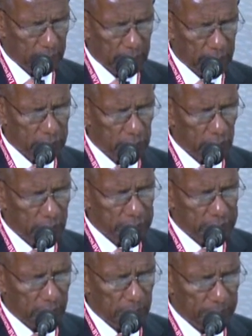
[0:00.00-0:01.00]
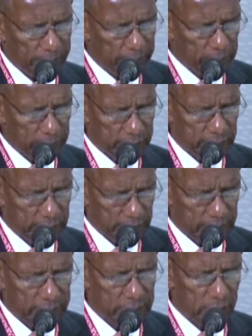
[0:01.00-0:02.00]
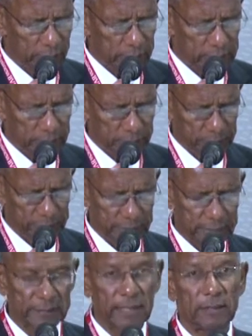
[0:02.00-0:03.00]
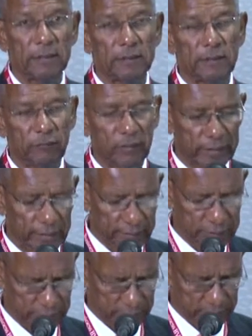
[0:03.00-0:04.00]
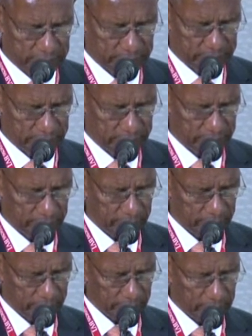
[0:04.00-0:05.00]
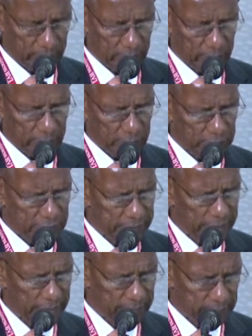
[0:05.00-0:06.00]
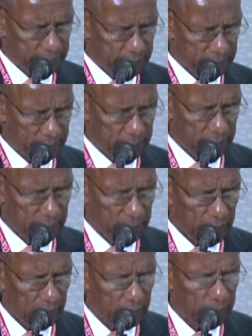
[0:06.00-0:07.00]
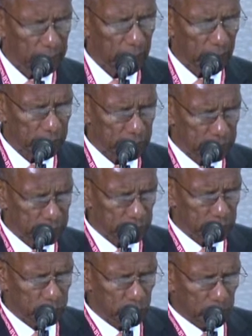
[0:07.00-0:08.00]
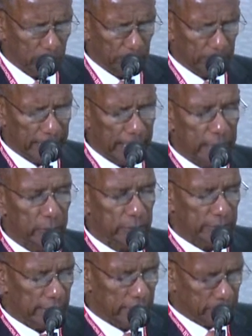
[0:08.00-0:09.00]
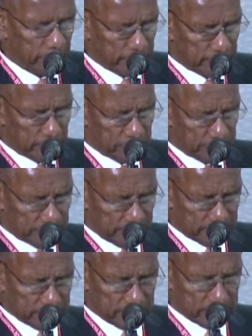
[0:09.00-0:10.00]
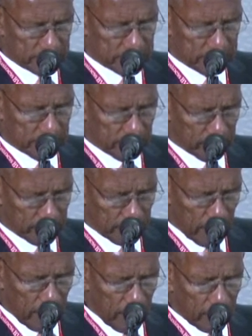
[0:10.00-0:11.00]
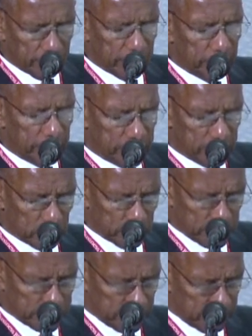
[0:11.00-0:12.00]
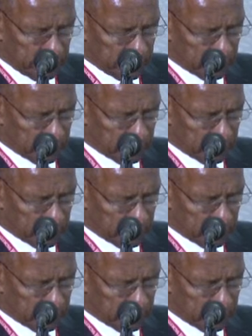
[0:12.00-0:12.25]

has always complied with international principles and standards of regulations. To this end, BVI will continue to comply with the FATF standards on beneficial ownership